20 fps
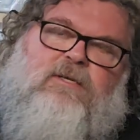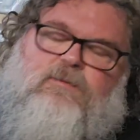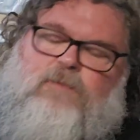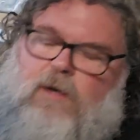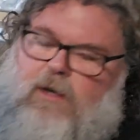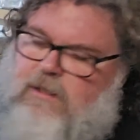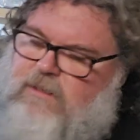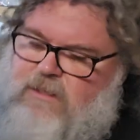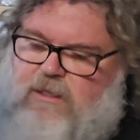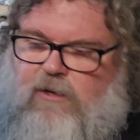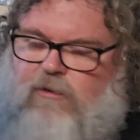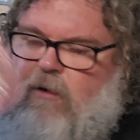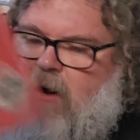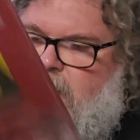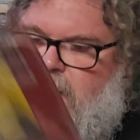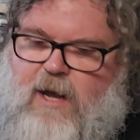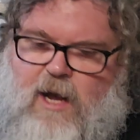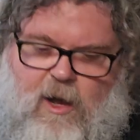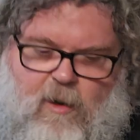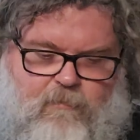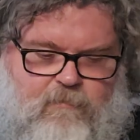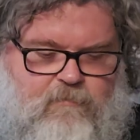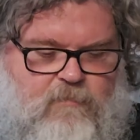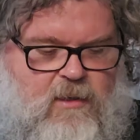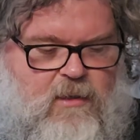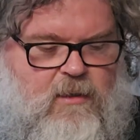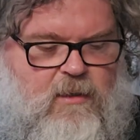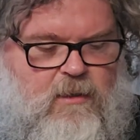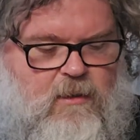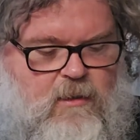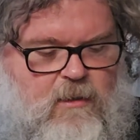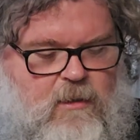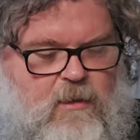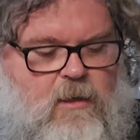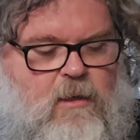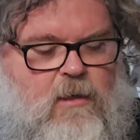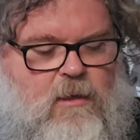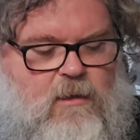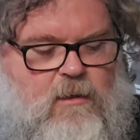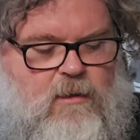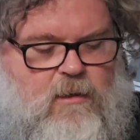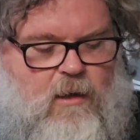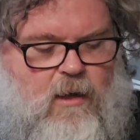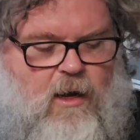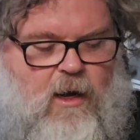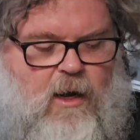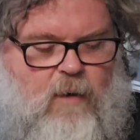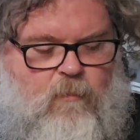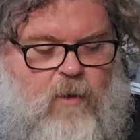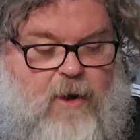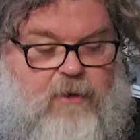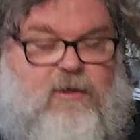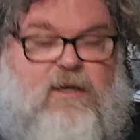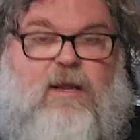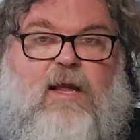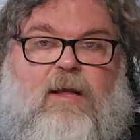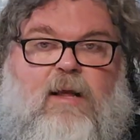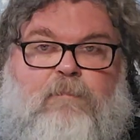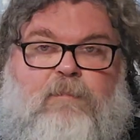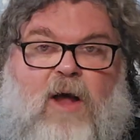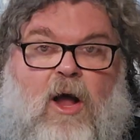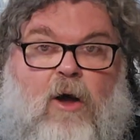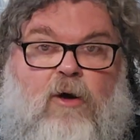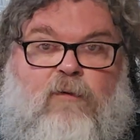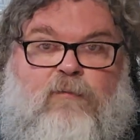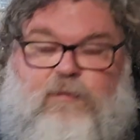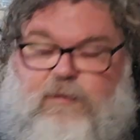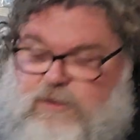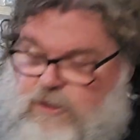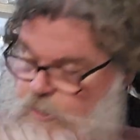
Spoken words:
as well. It's a great album. I won't go for